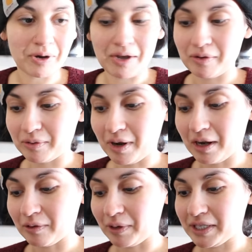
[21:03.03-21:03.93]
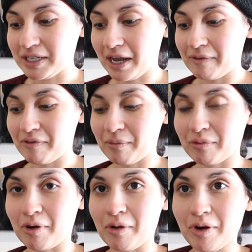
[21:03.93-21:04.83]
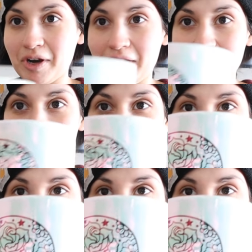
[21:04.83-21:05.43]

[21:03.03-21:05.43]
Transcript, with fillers: around Halloween time, from Kroger, and it's